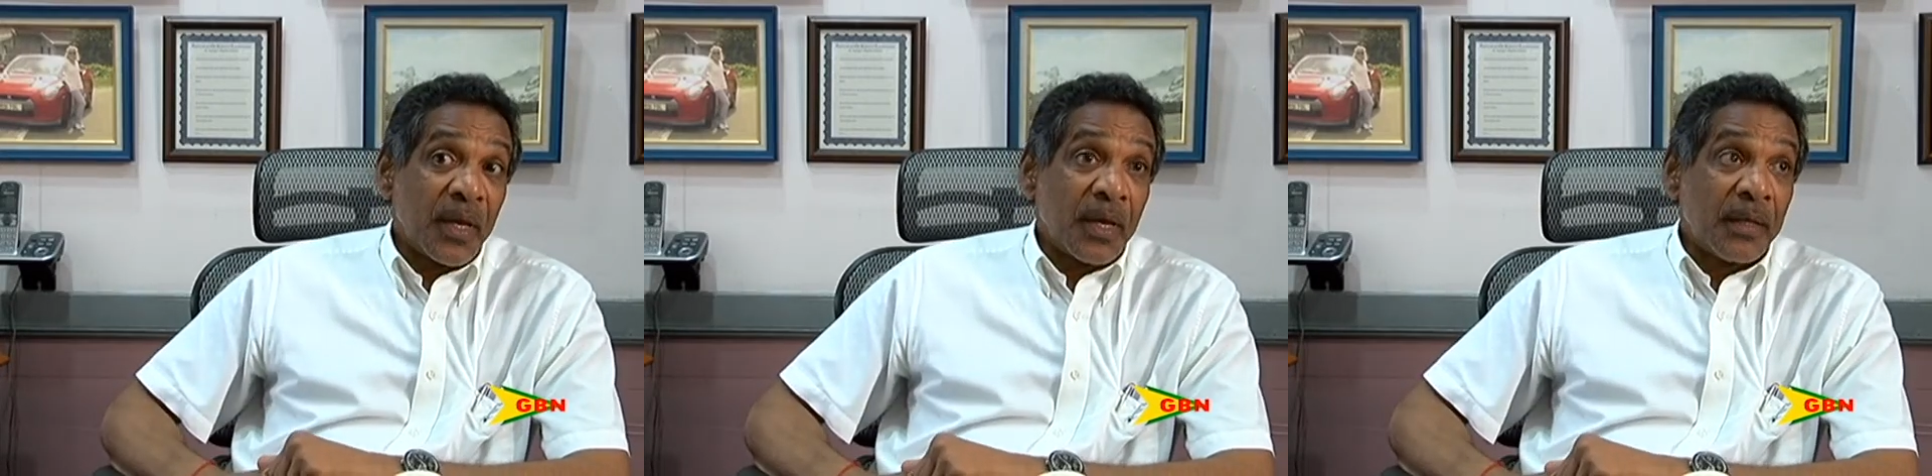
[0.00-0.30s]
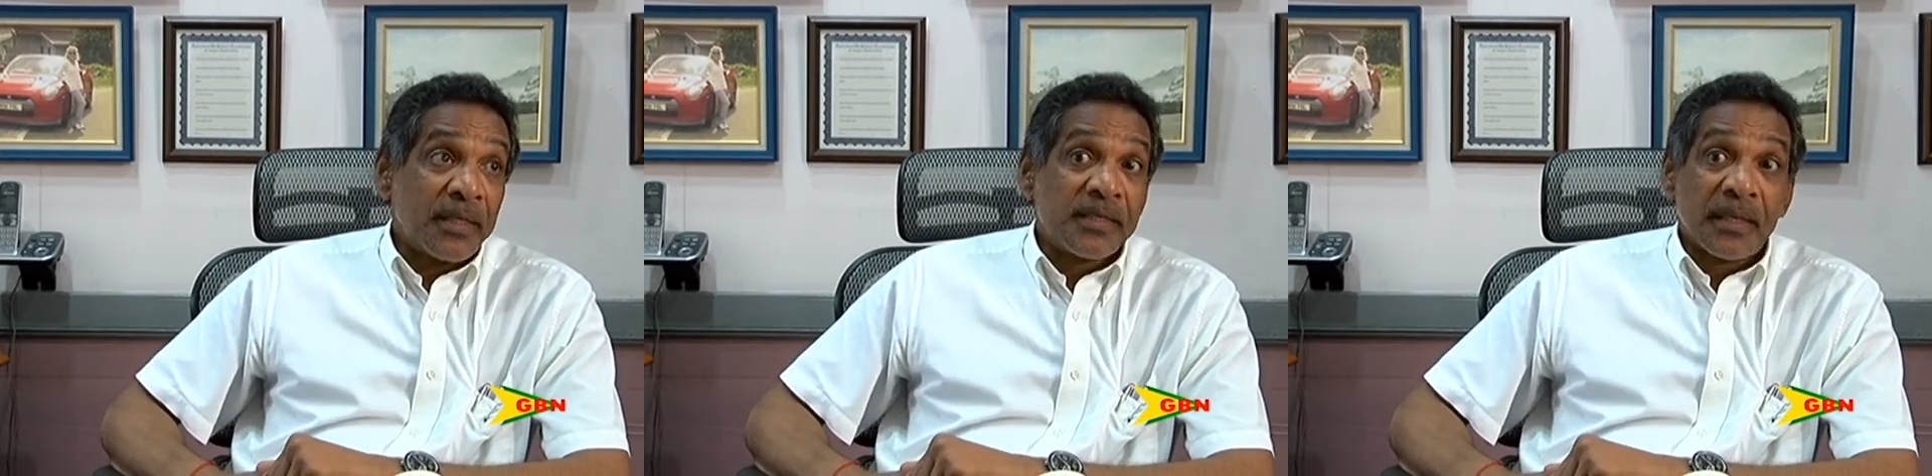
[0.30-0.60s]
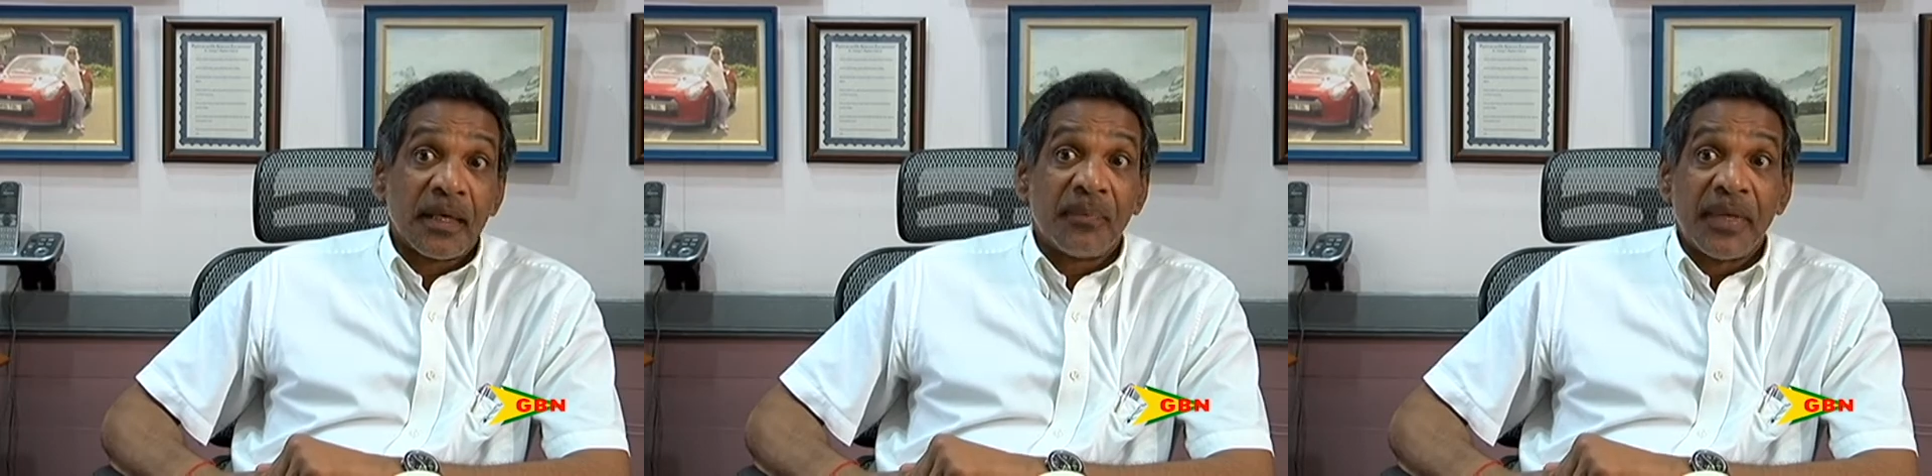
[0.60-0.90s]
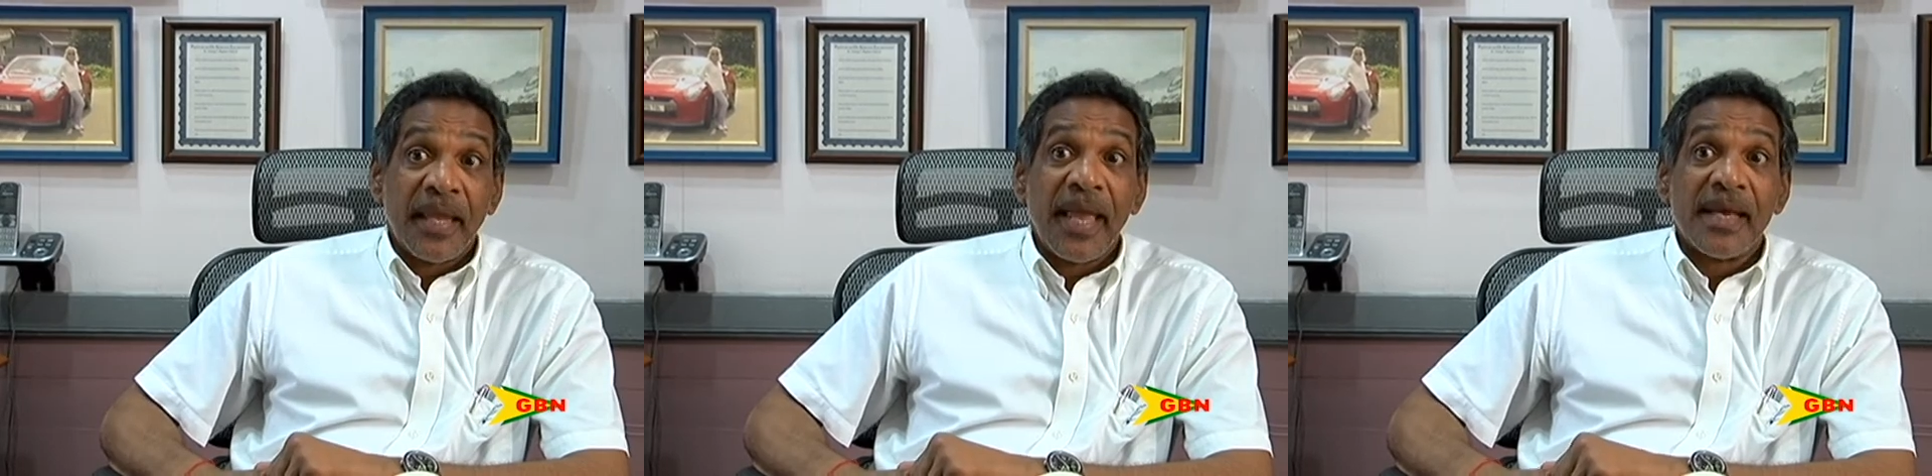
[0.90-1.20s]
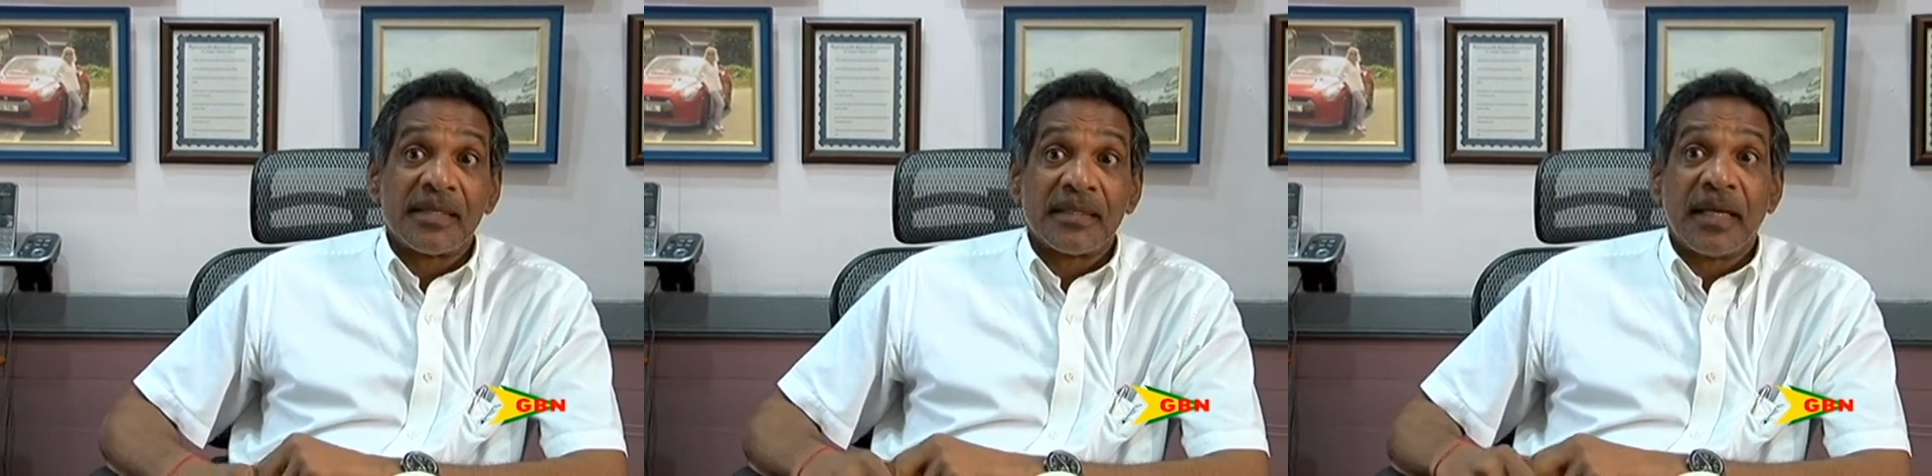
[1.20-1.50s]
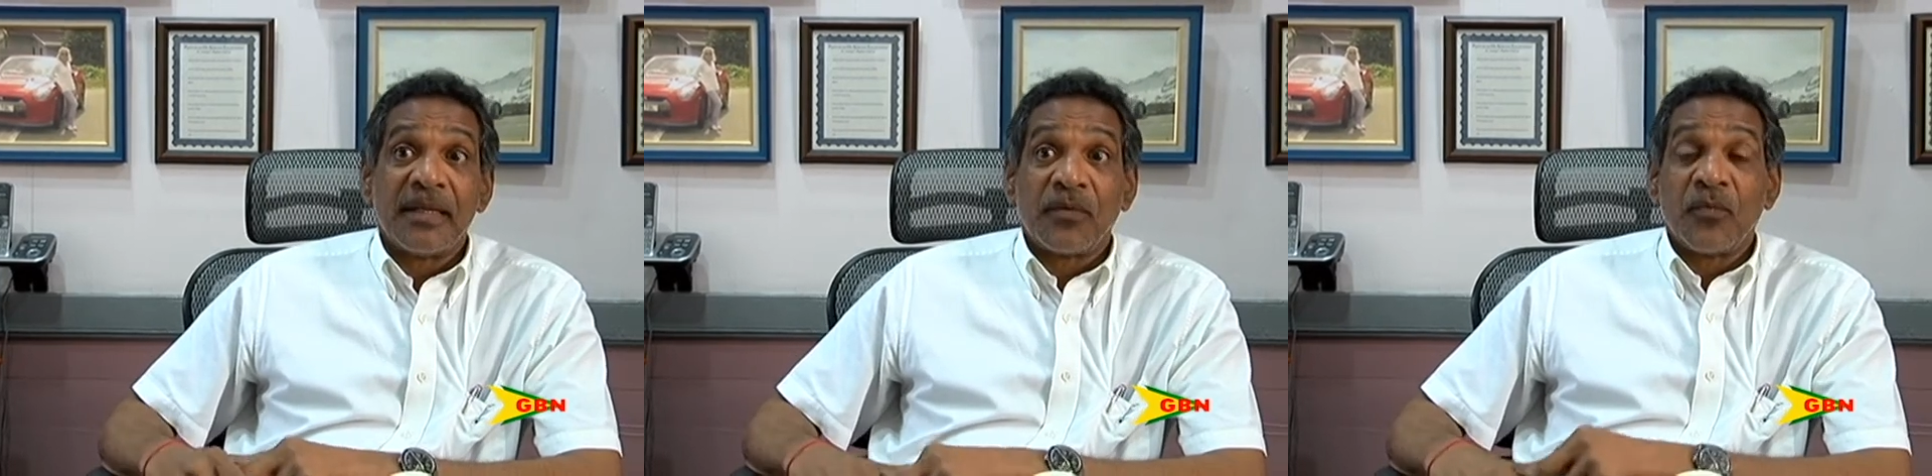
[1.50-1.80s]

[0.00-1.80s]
let's say a couple of years, and